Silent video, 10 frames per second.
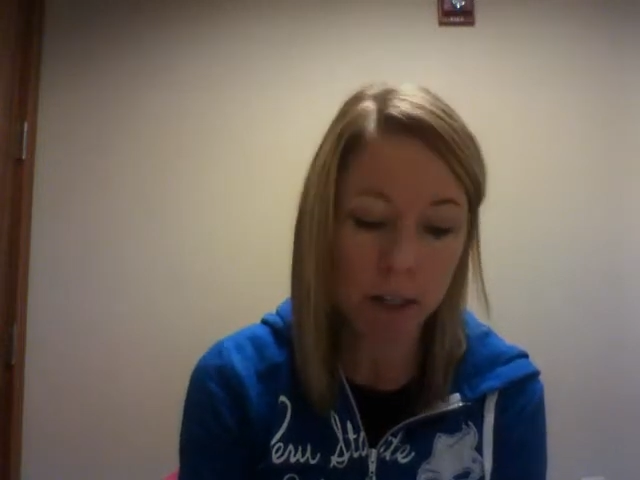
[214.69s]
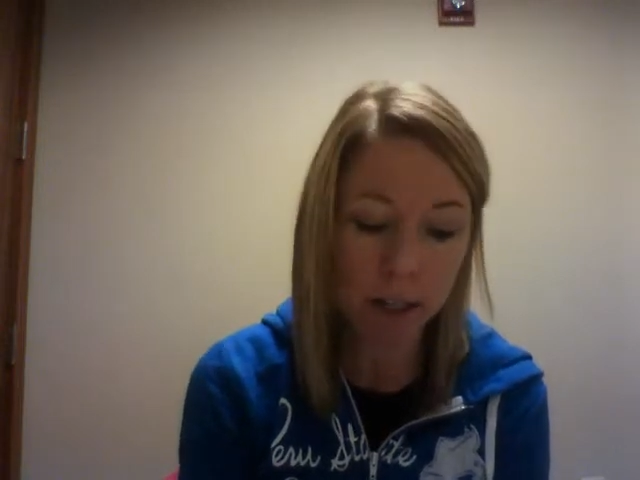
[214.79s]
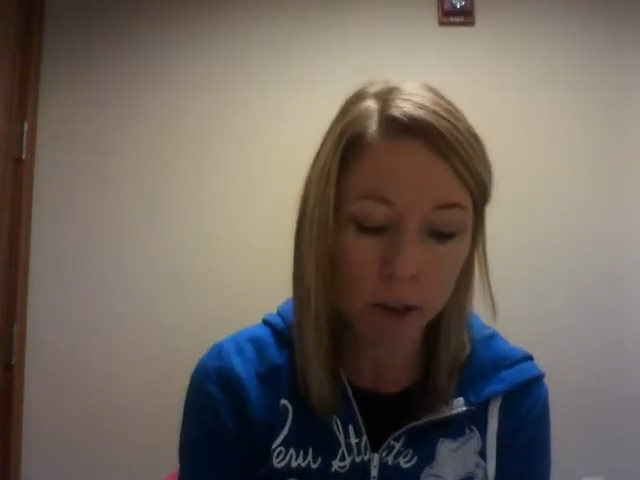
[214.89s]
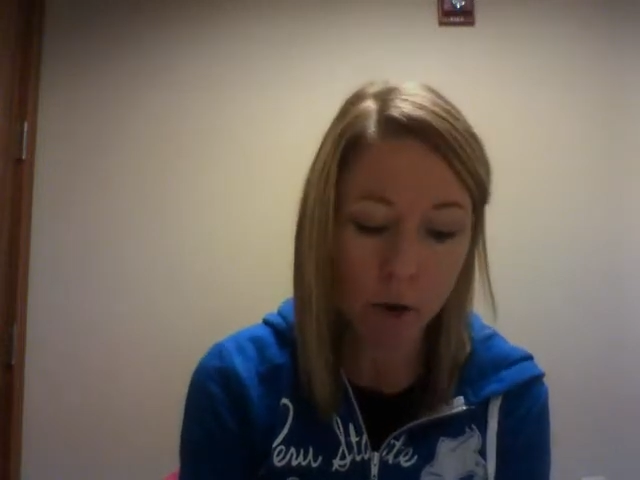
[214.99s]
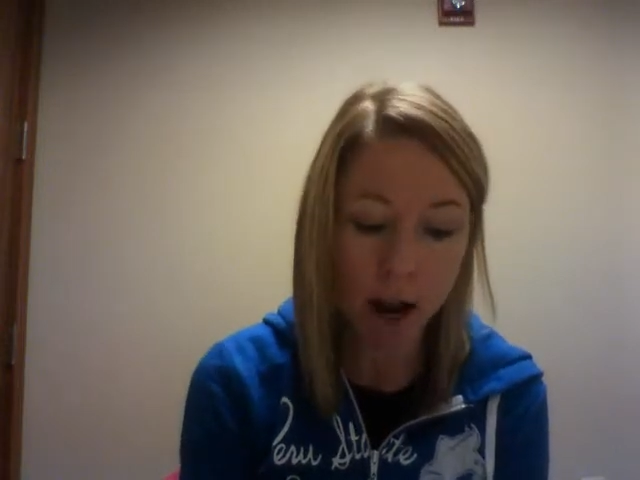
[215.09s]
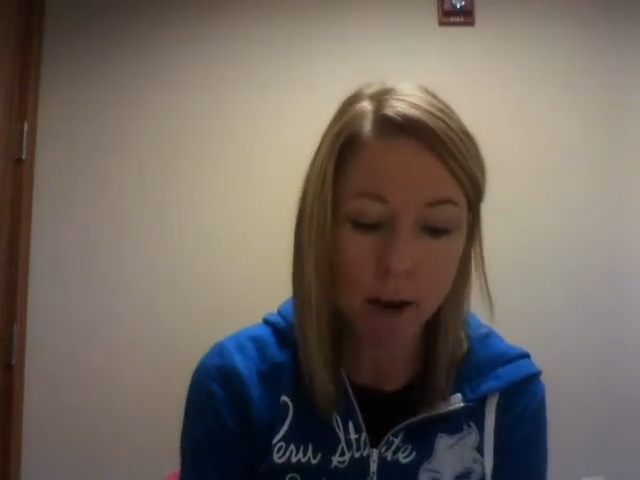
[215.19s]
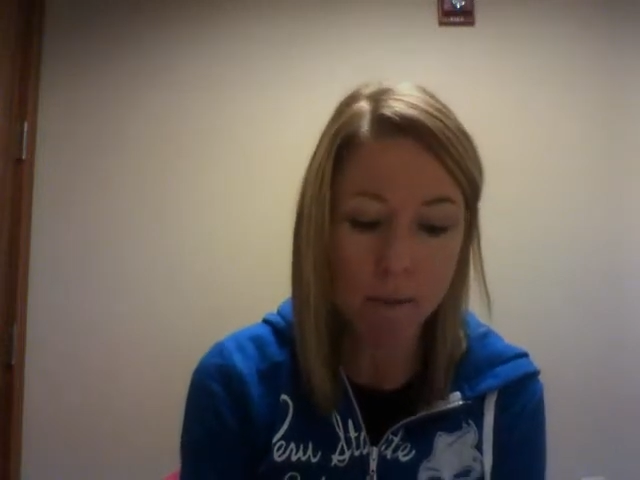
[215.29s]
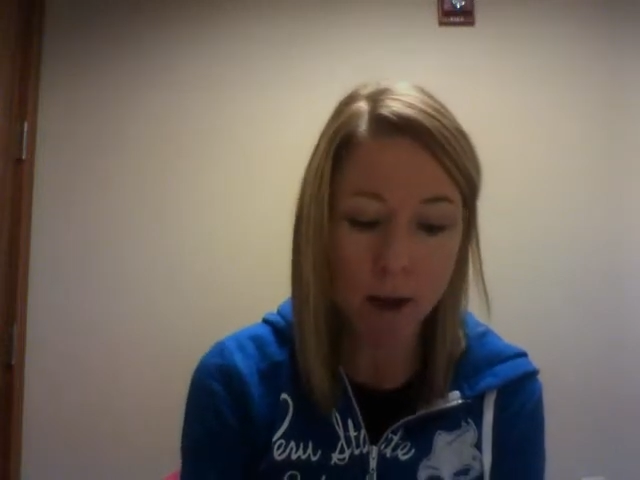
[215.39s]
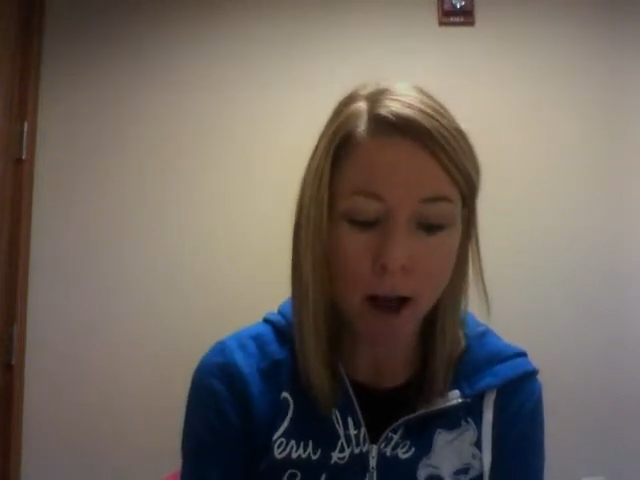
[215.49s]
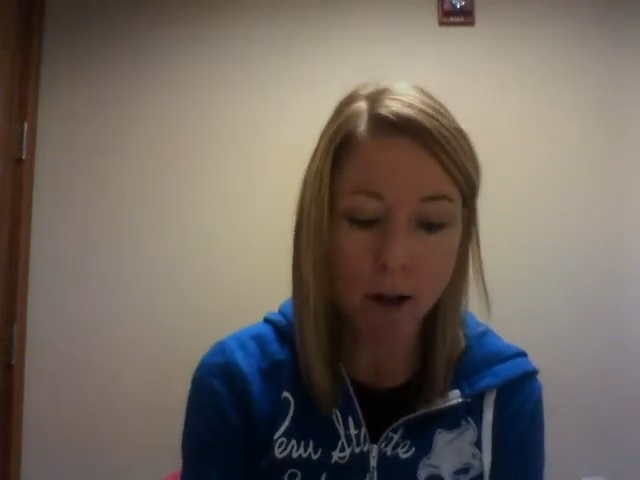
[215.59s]
describe
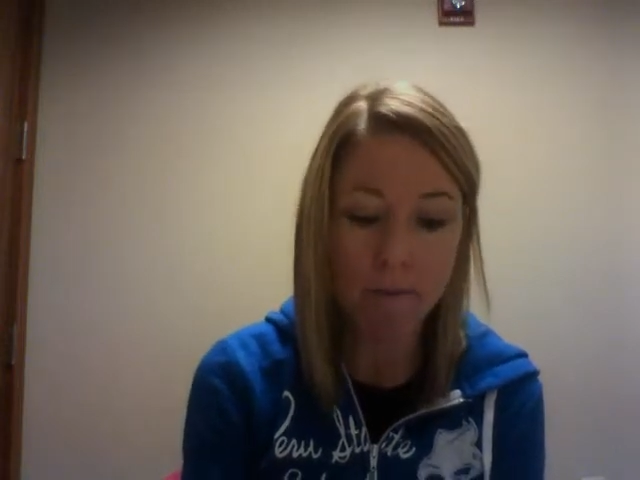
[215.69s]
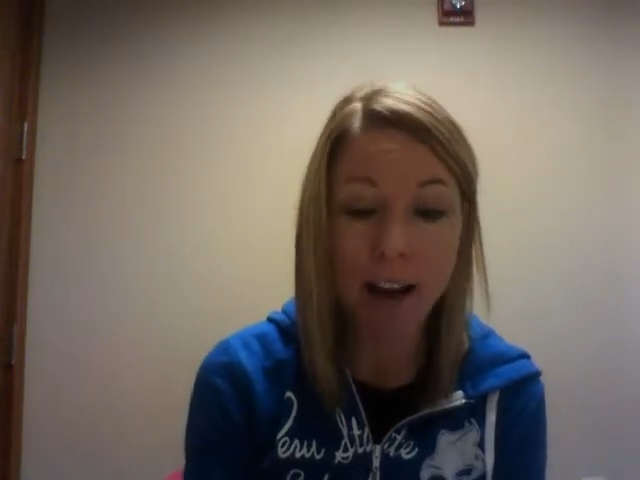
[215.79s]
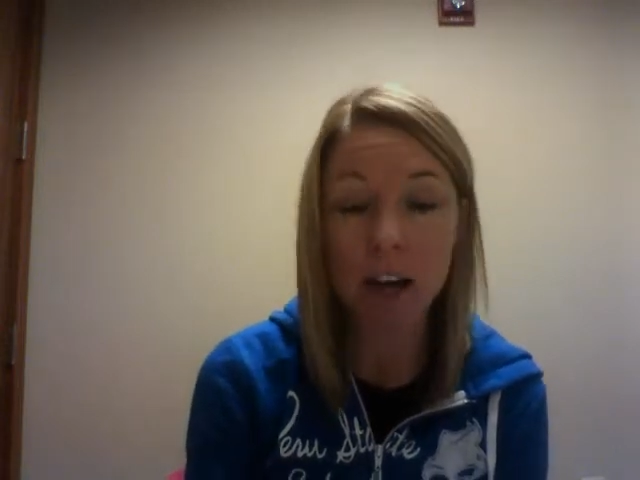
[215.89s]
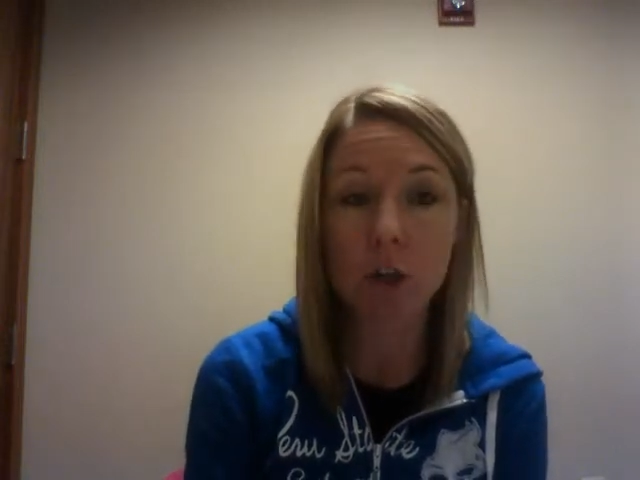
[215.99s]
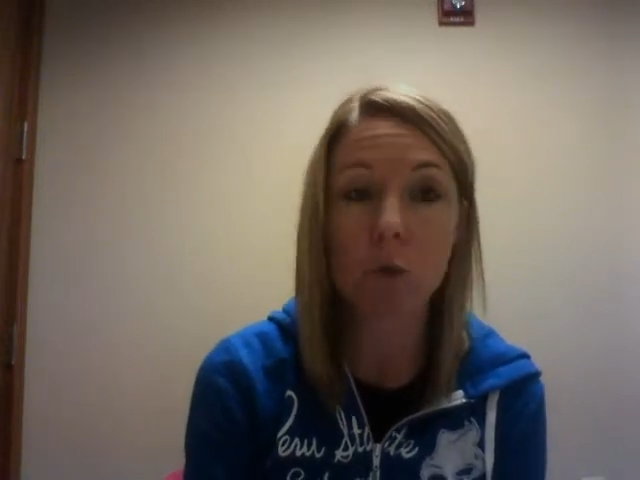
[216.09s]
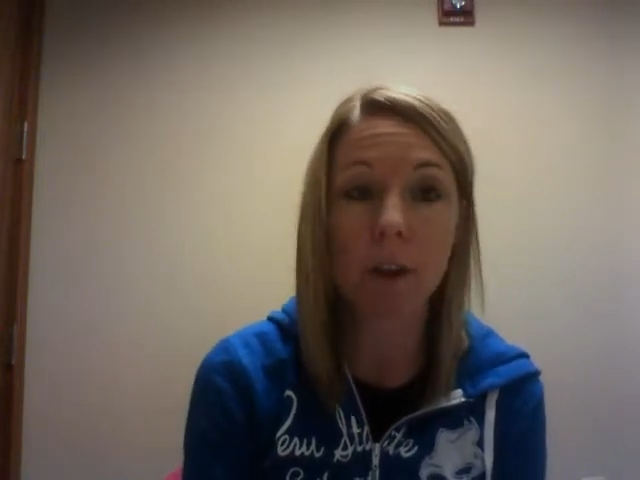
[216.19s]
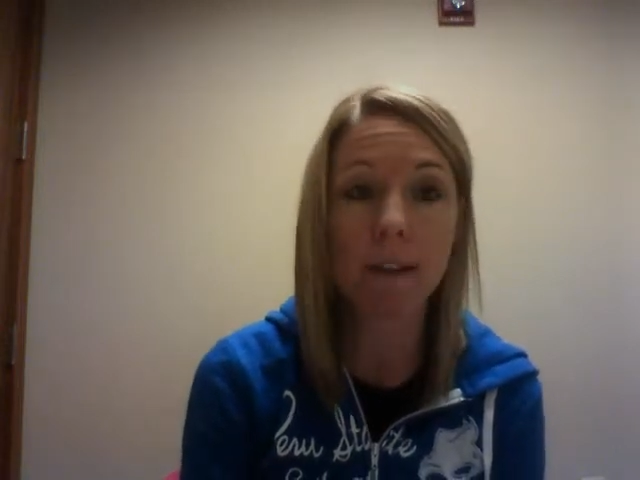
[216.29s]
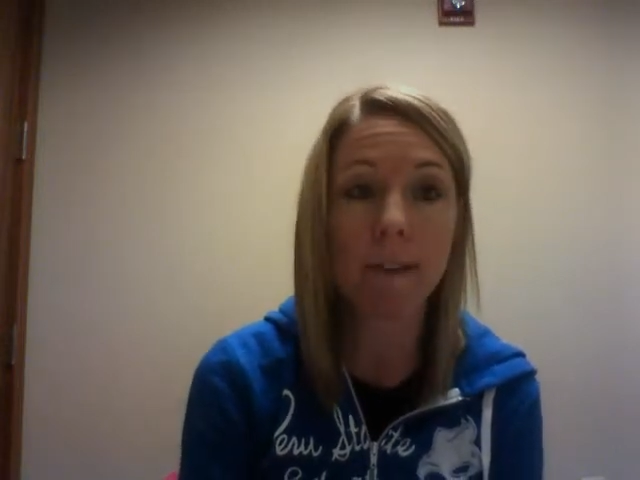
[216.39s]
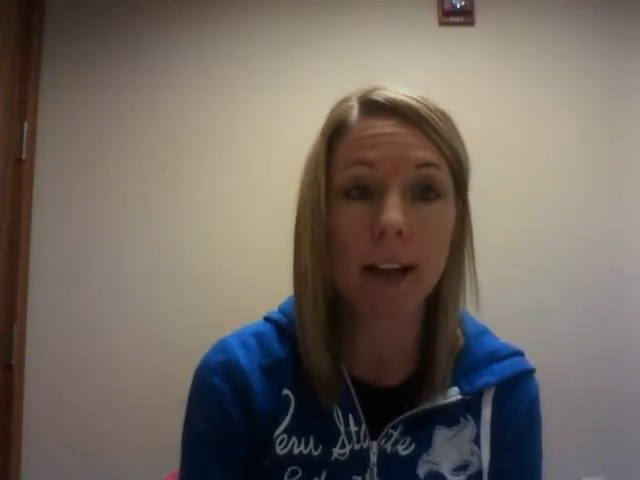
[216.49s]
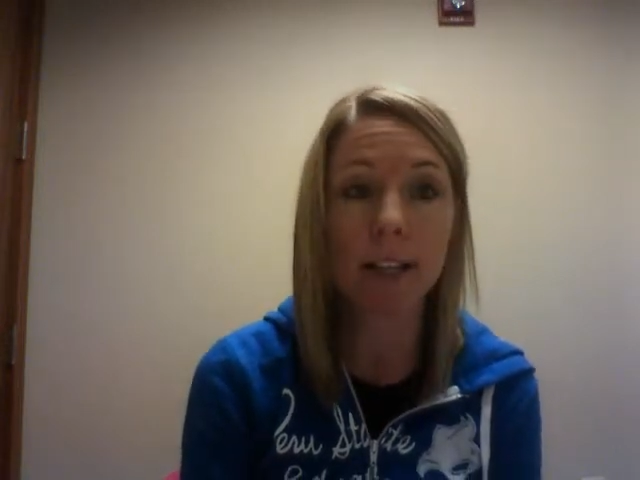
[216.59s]
um, factual
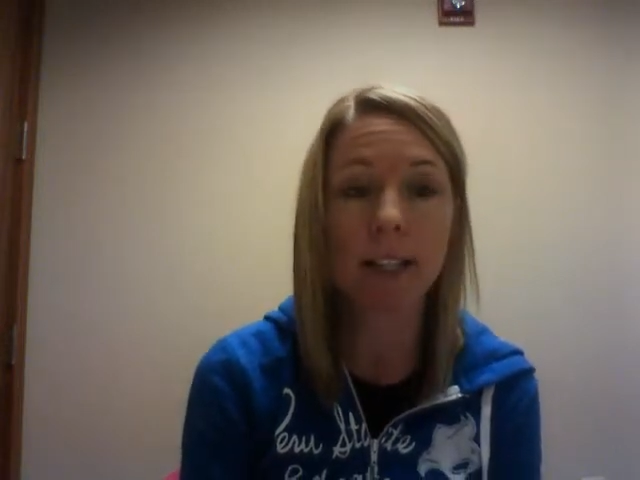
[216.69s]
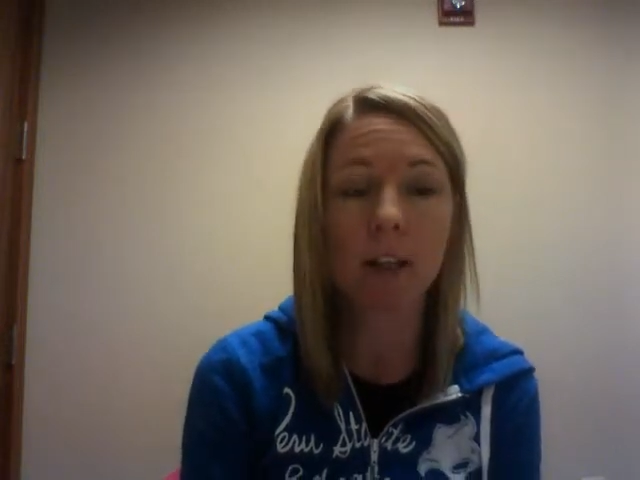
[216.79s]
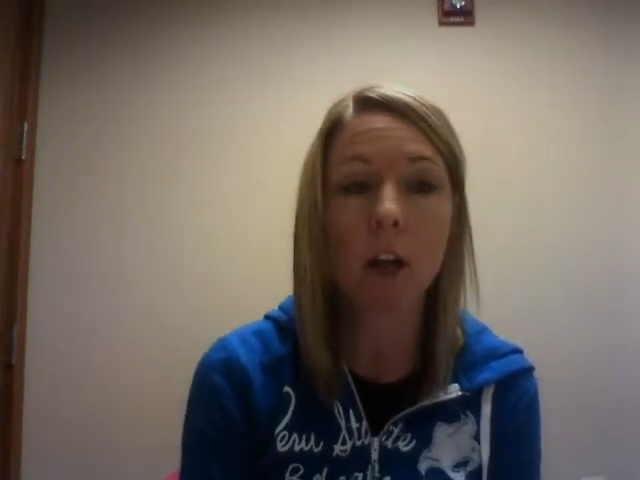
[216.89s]
events